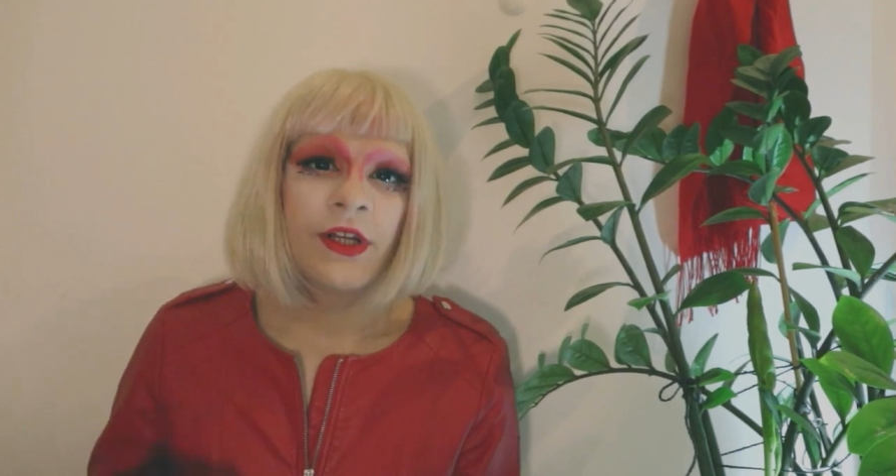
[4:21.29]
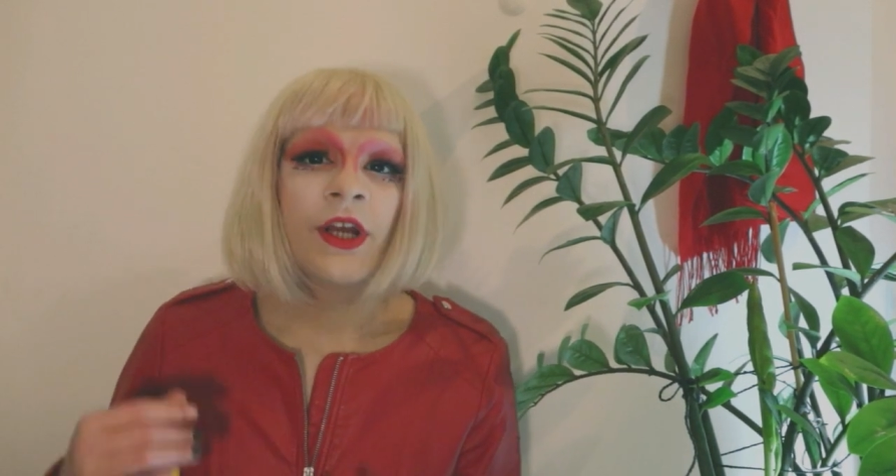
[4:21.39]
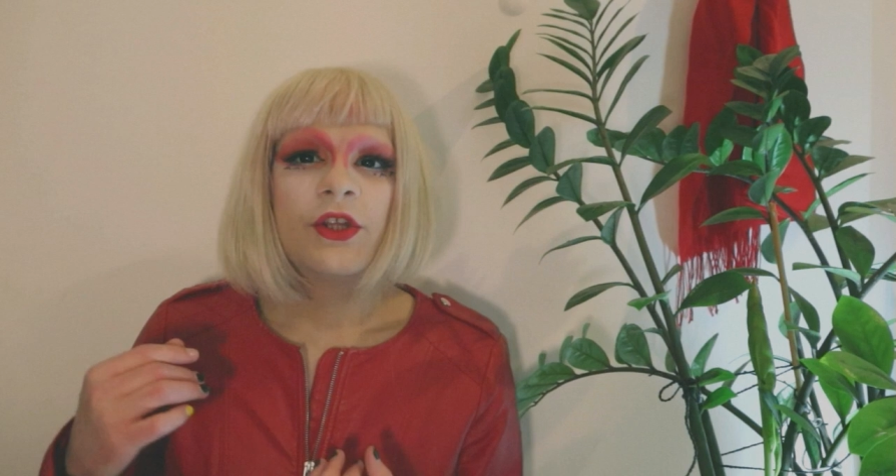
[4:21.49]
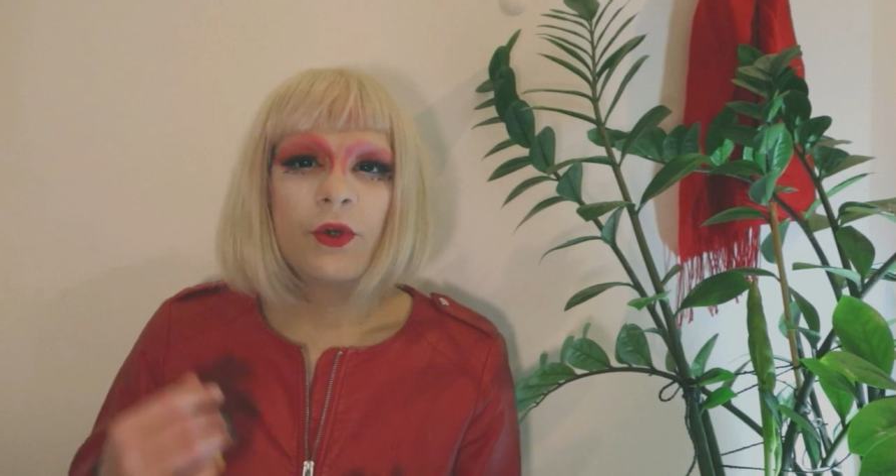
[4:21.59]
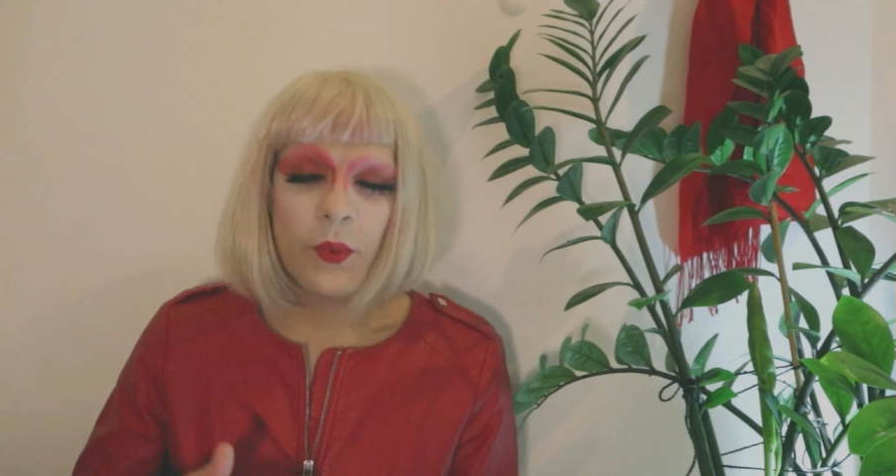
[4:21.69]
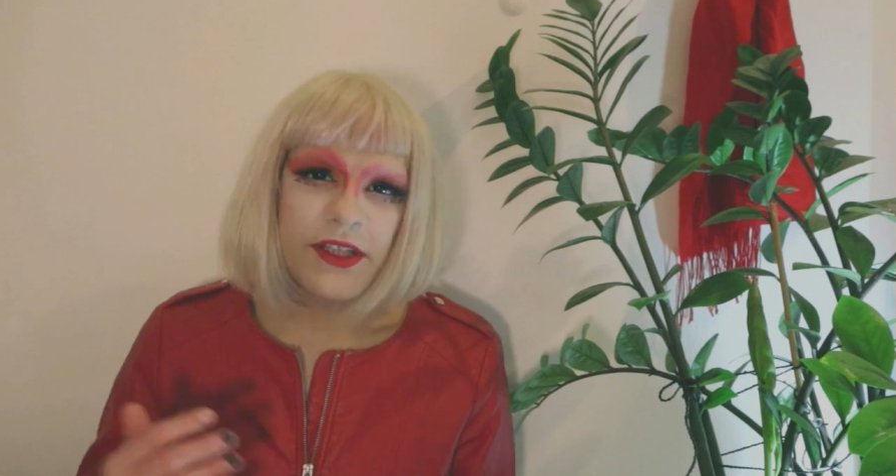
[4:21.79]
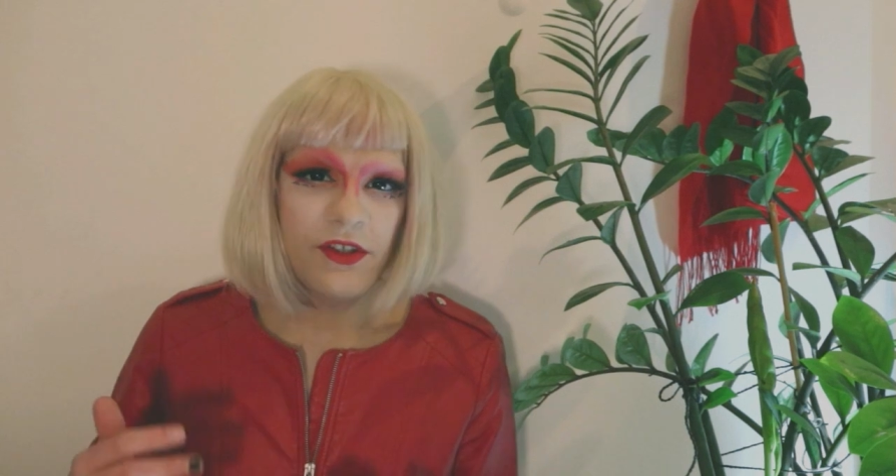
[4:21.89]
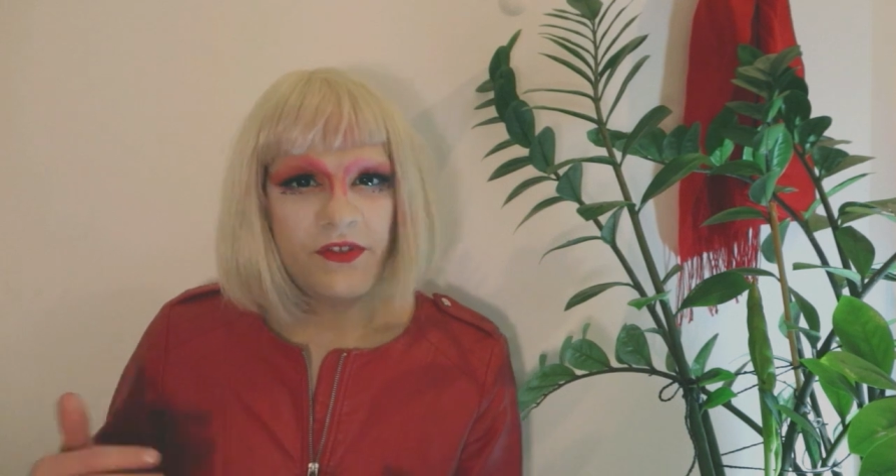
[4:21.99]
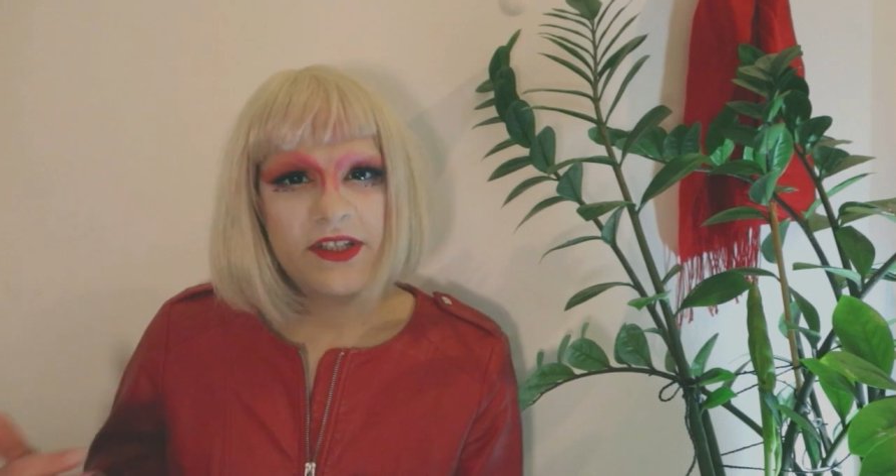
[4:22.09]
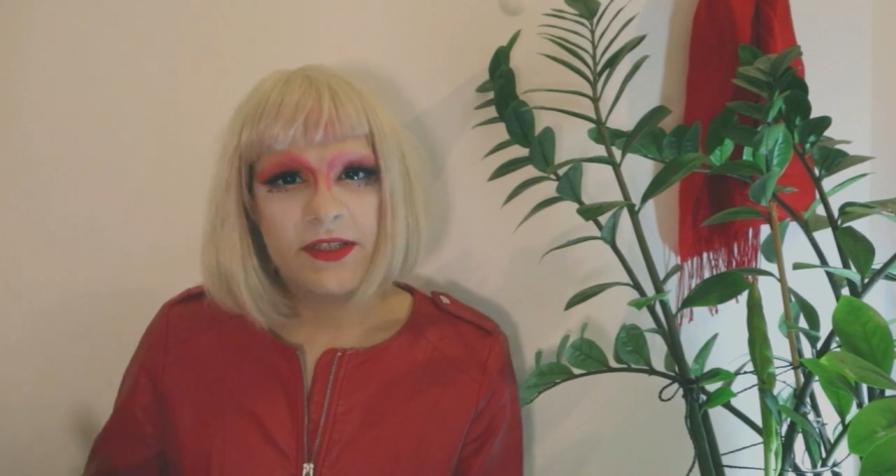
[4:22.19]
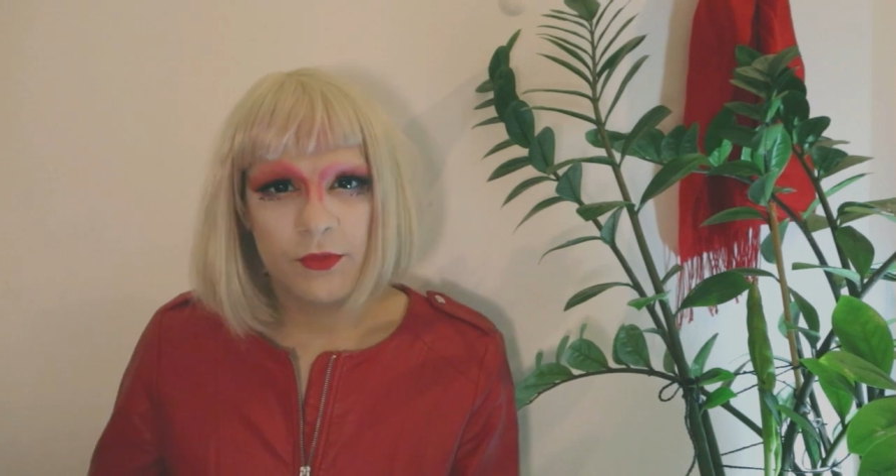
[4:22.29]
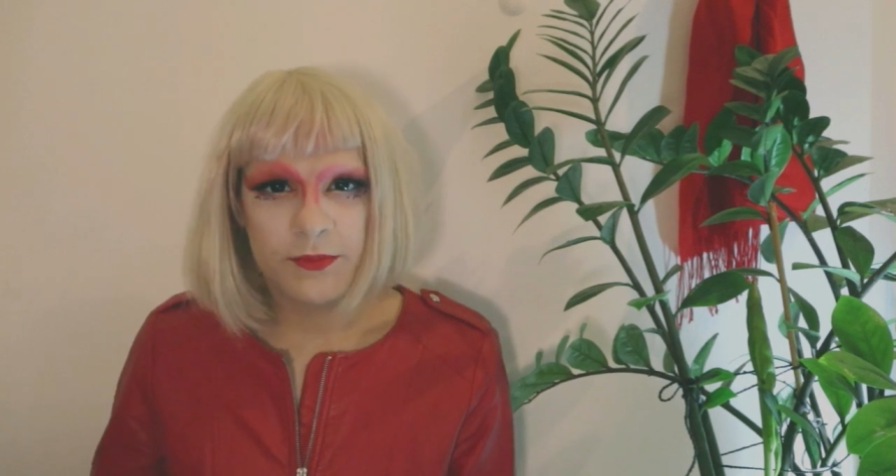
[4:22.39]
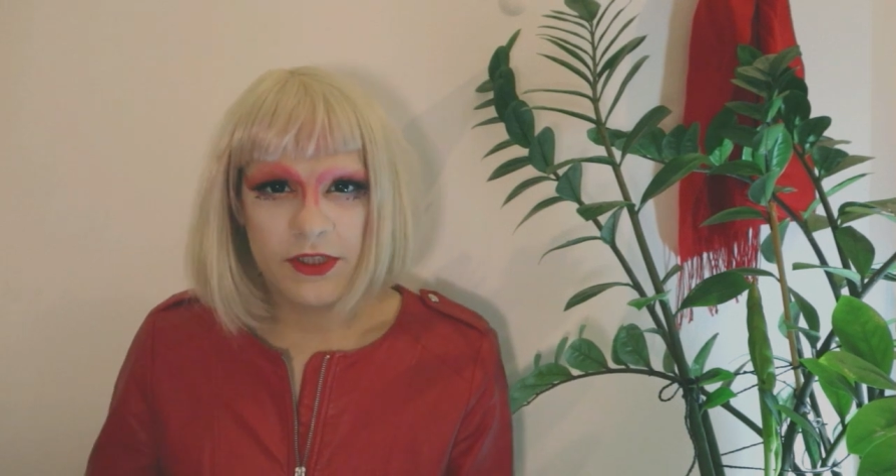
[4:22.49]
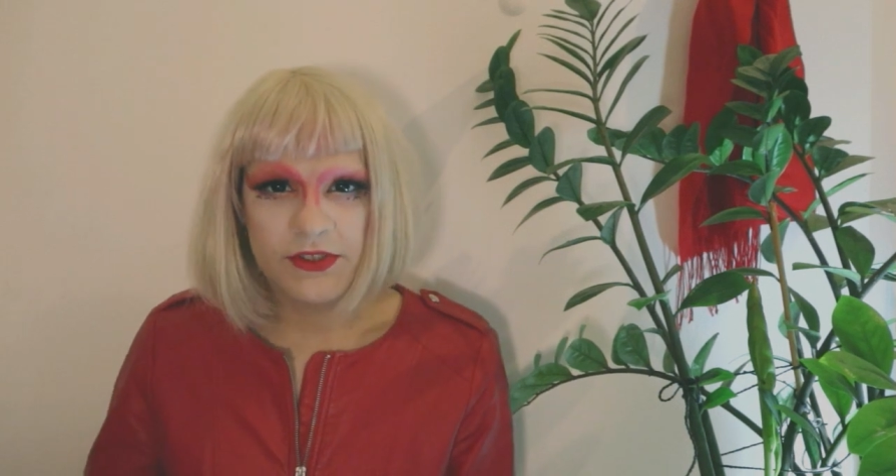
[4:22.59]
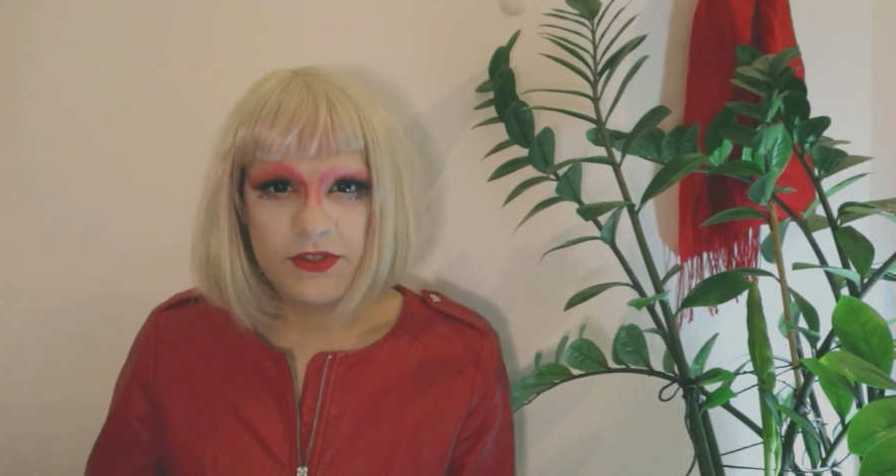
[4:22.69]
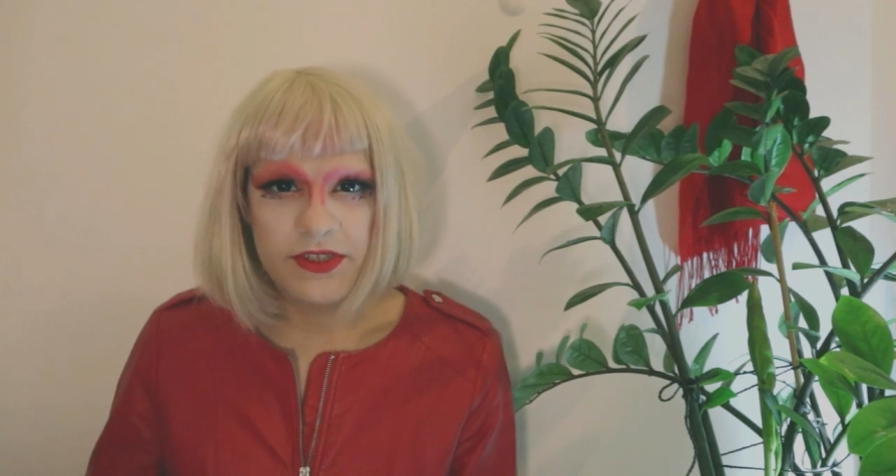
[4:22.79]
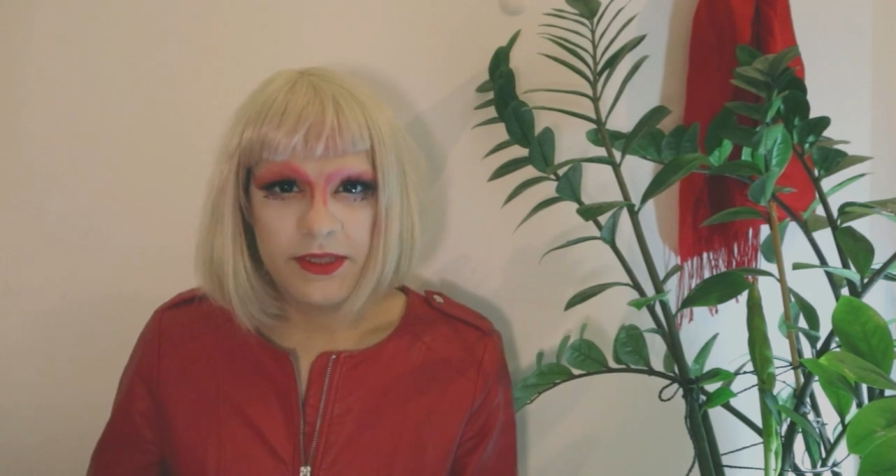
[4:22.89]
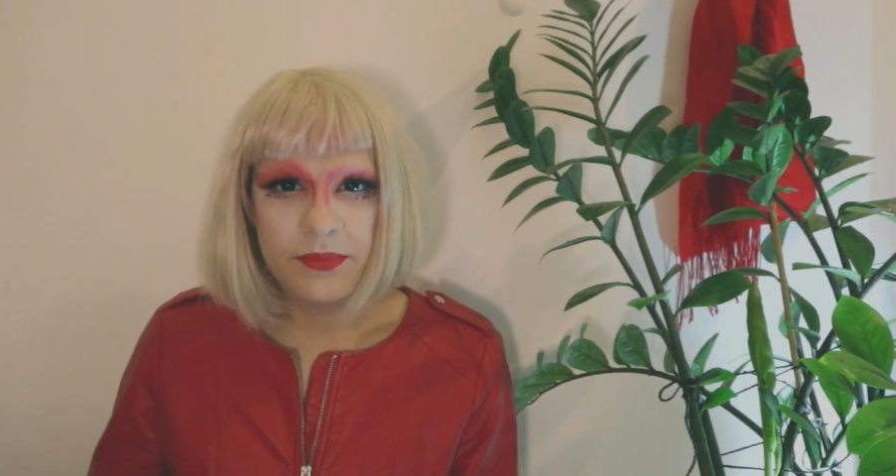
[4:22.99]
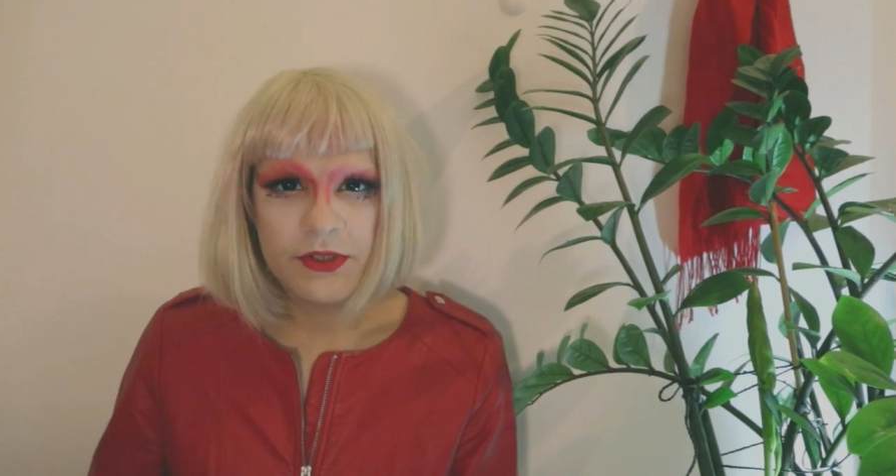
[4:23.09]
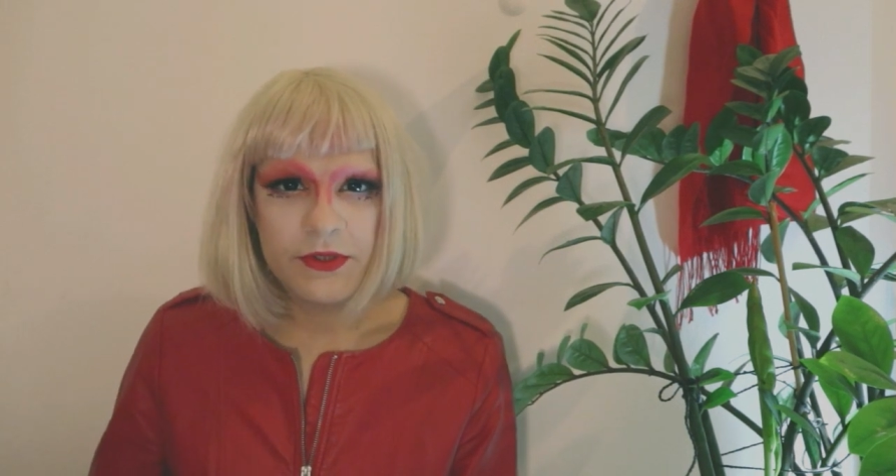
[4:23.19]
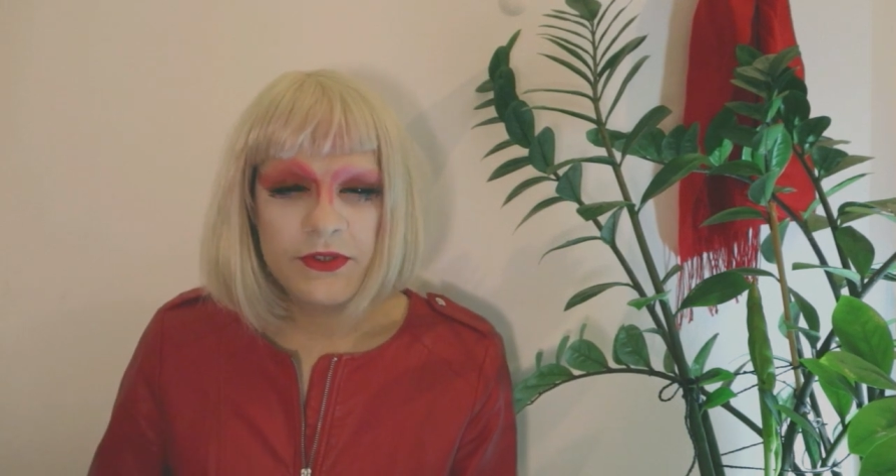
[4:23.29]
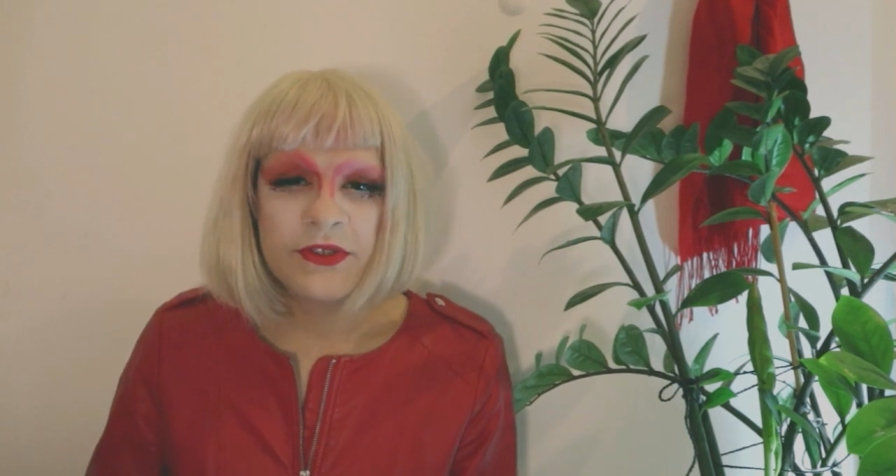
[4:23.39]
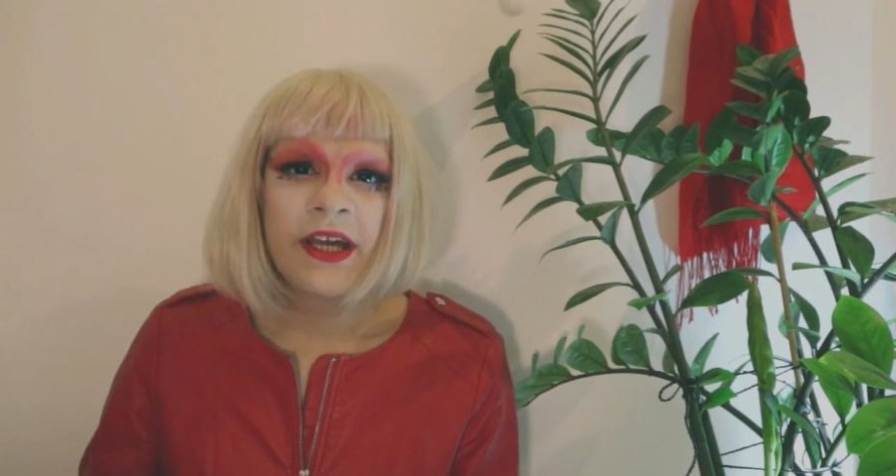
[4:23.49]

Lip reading: the way the victim responds to the abuse